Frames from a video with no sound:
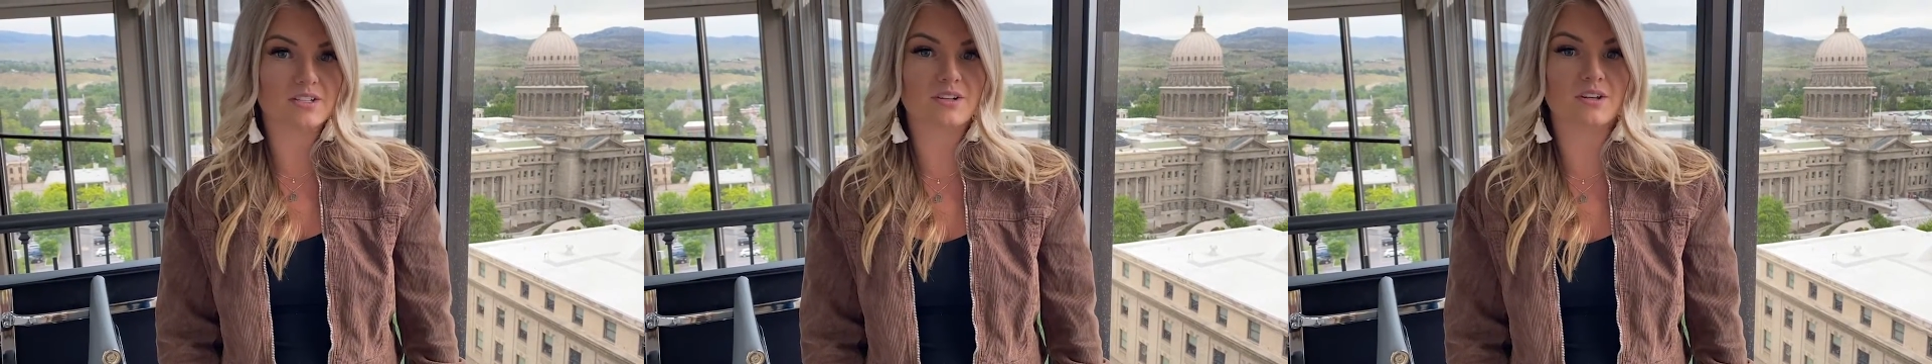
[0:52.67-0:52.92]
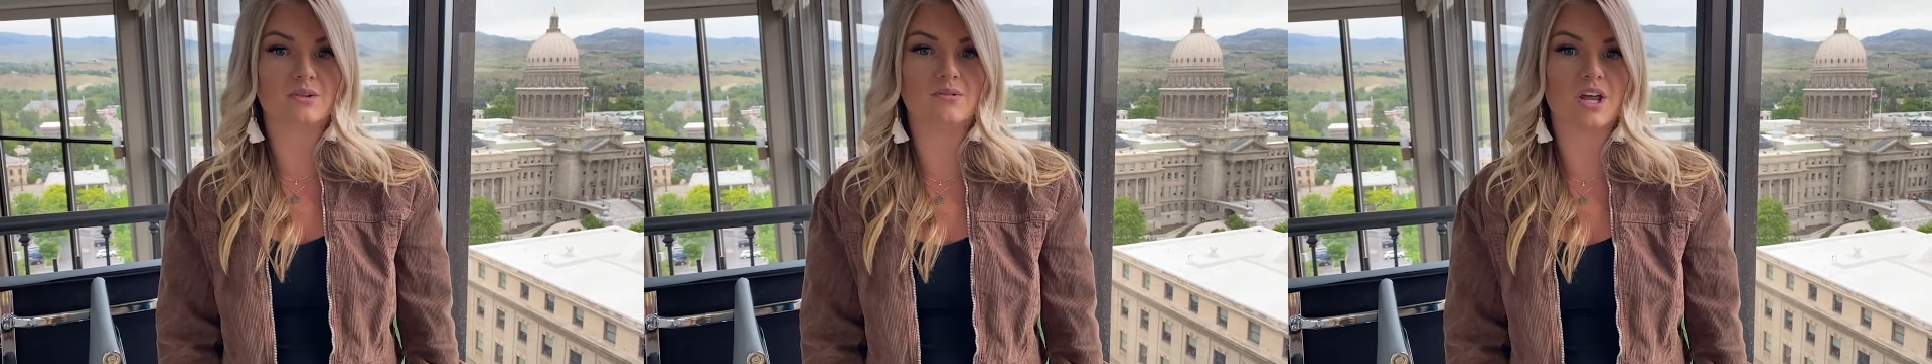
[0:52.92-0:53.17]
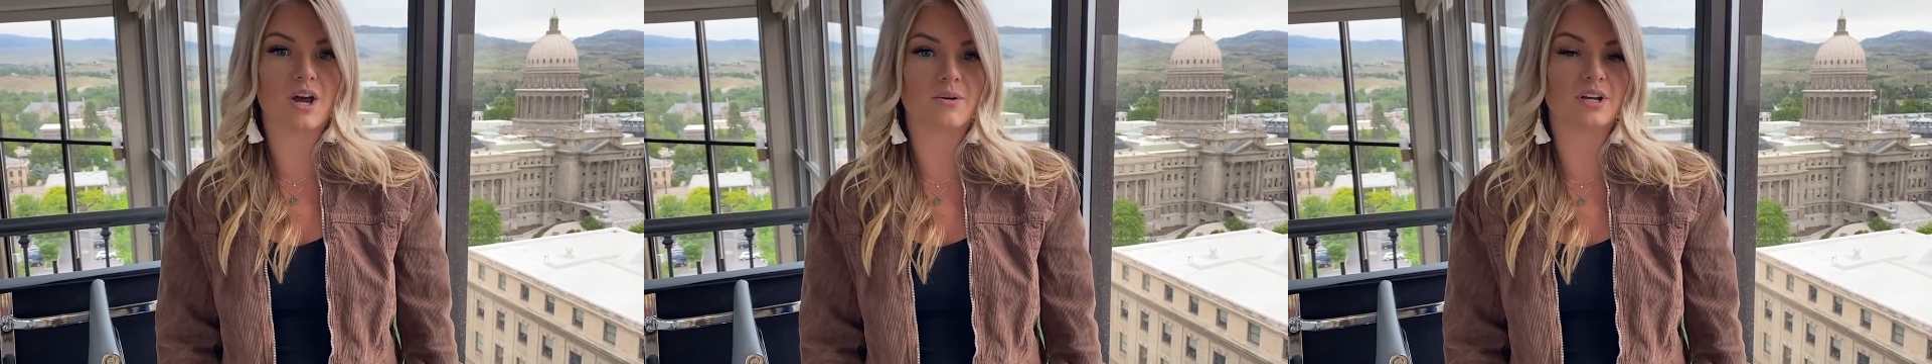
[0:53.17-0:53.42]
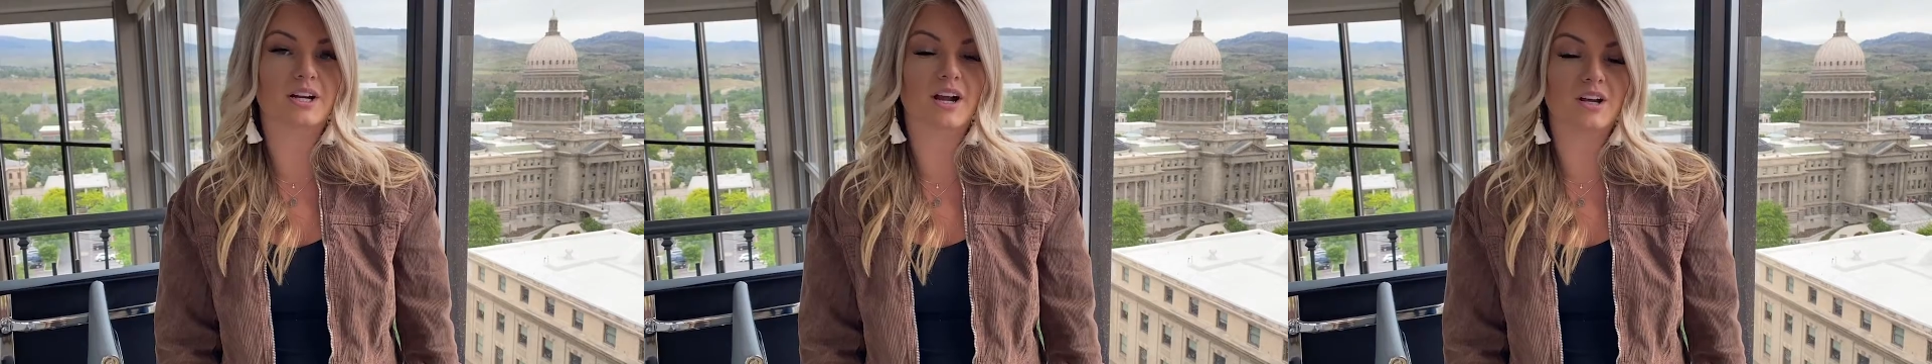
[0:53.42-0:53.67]
so you know
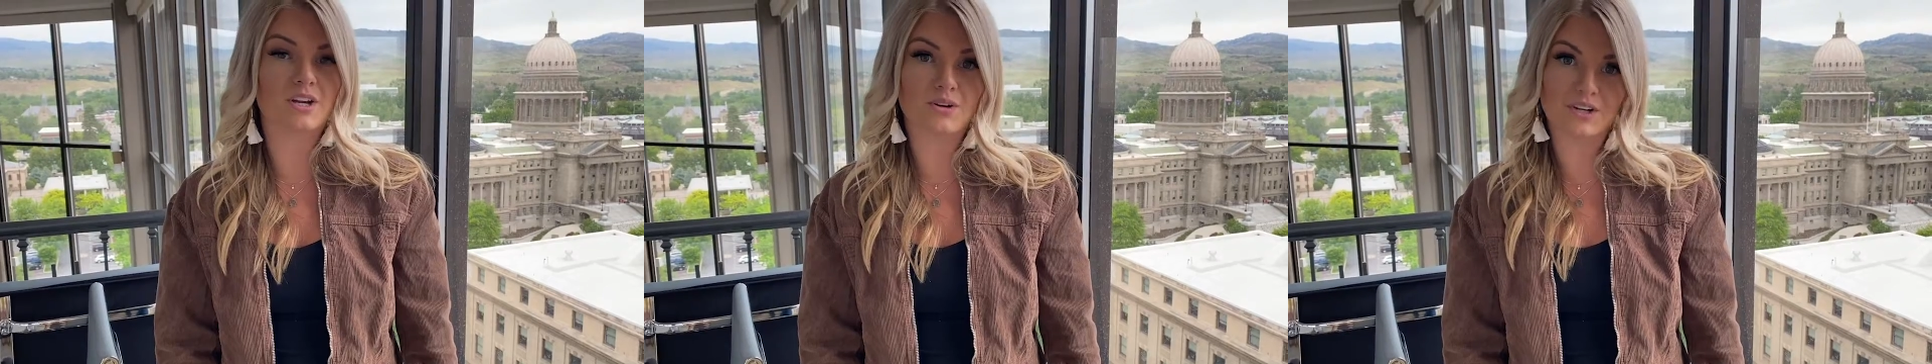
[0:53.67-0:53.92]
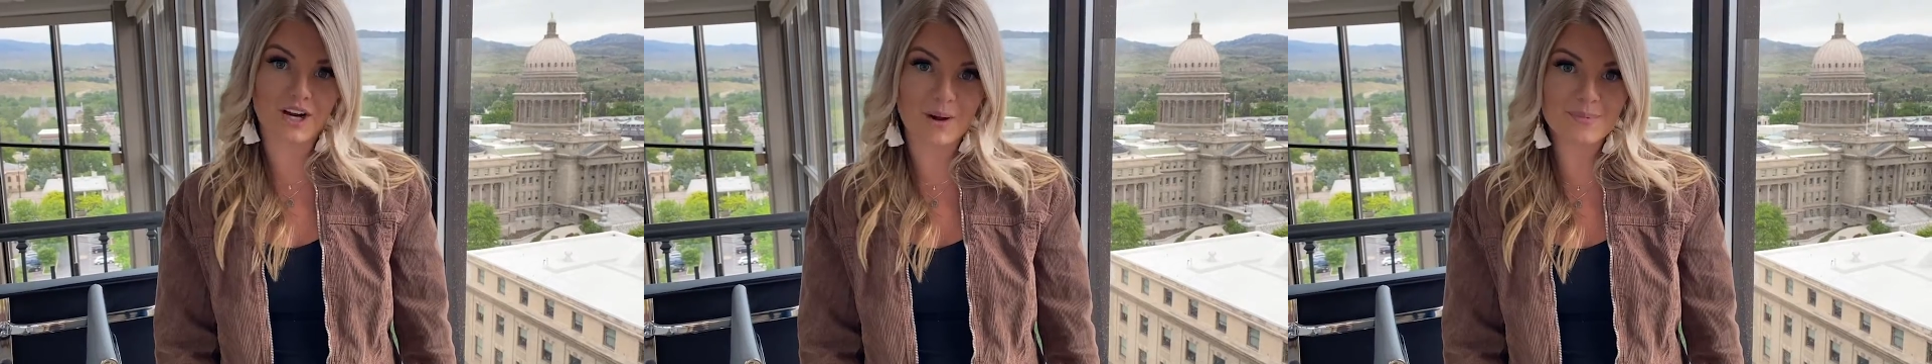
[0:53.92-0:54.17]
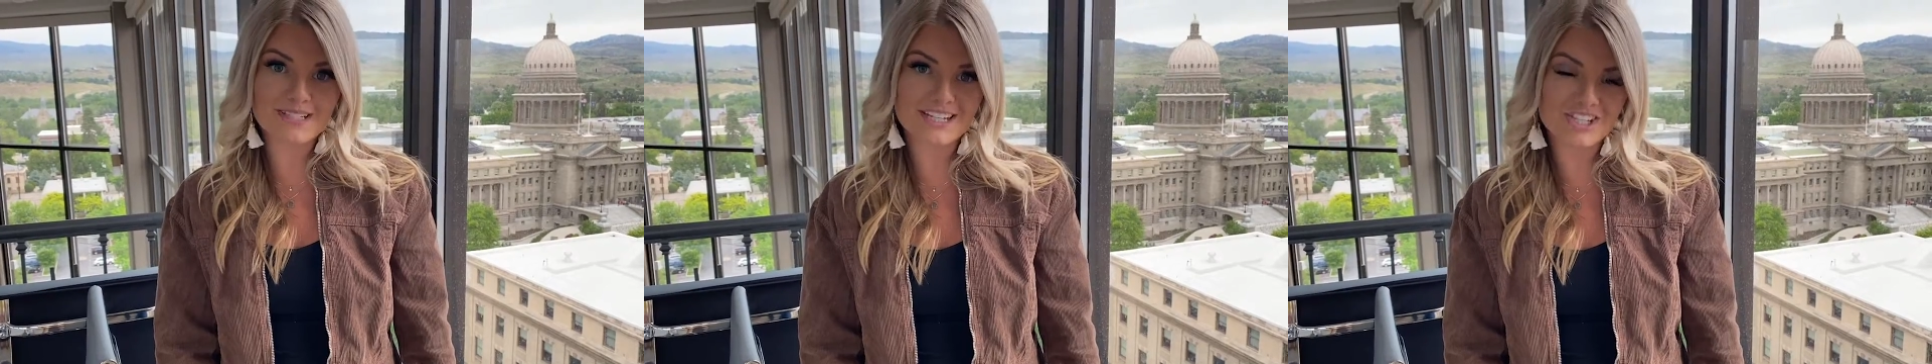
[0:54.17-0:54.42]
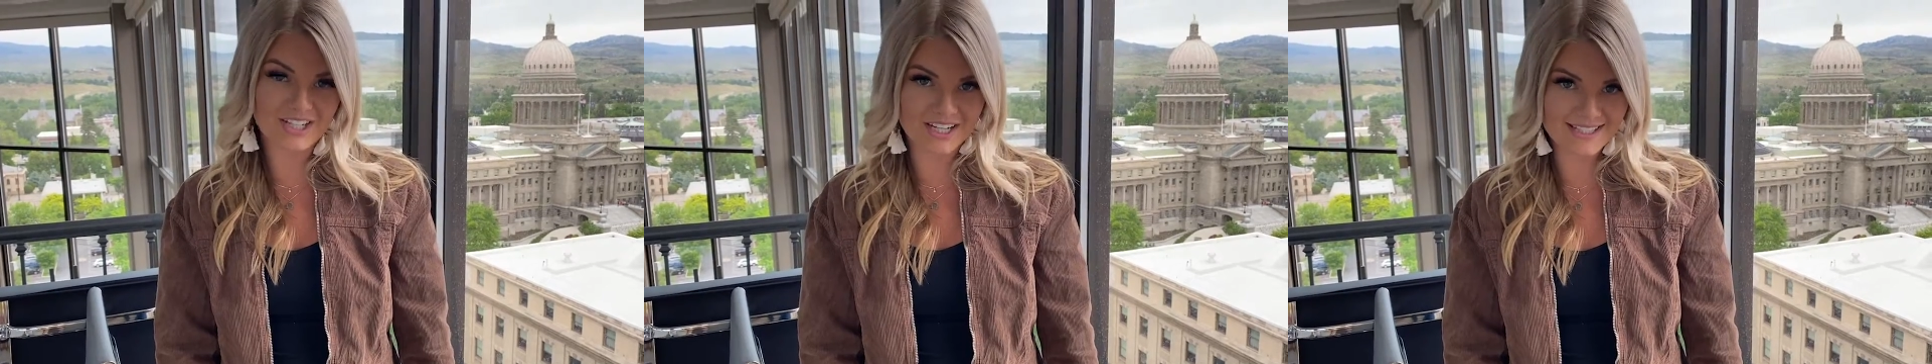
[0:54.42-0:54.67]
who your
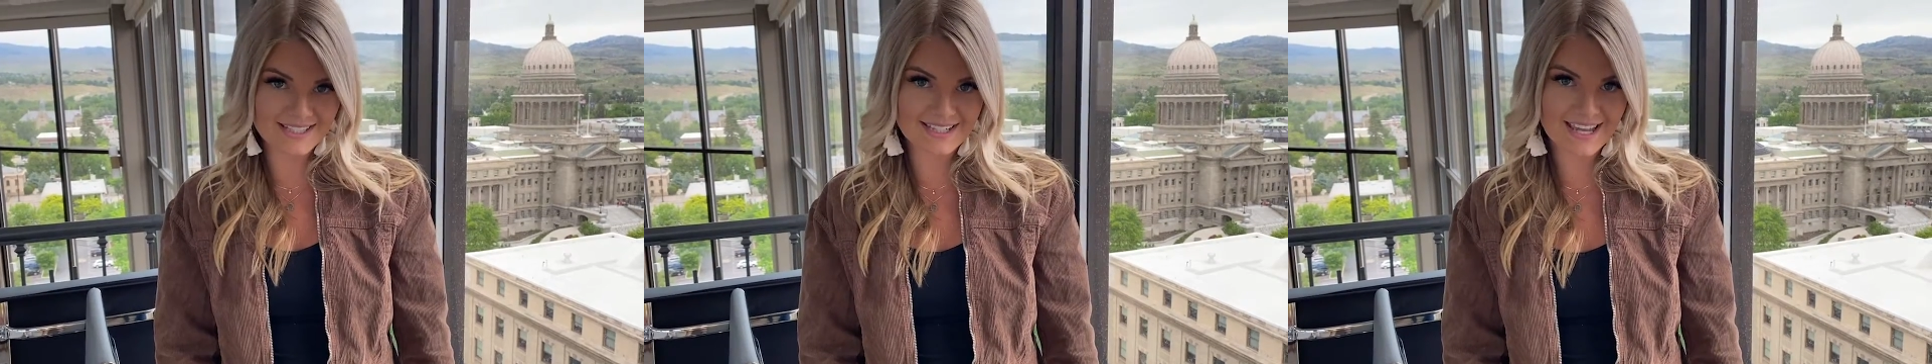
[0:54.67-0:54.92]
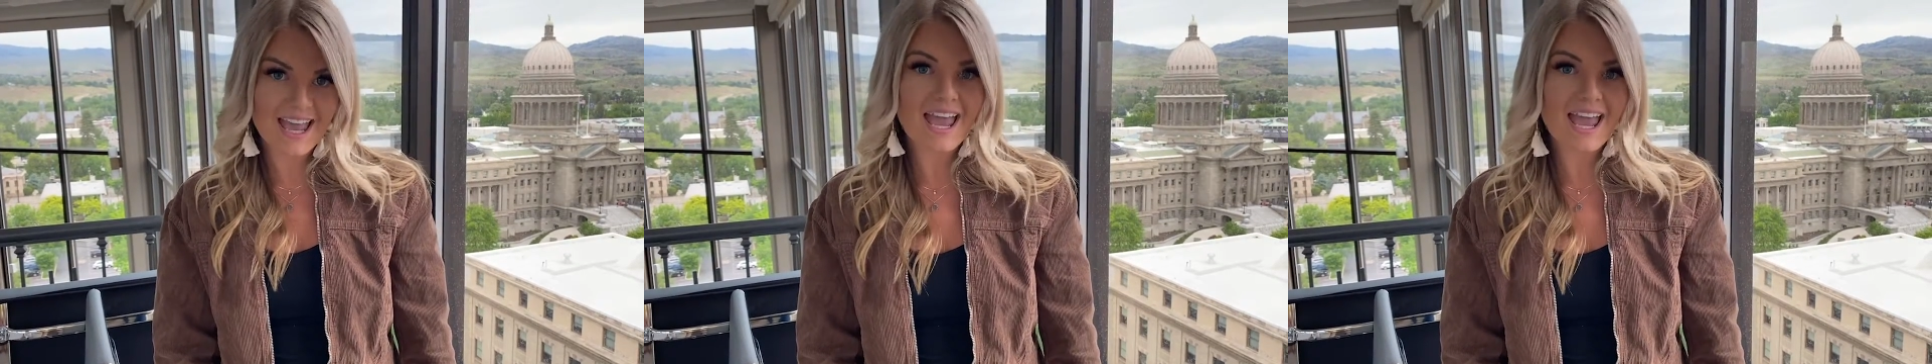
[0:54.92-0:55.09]
competition is.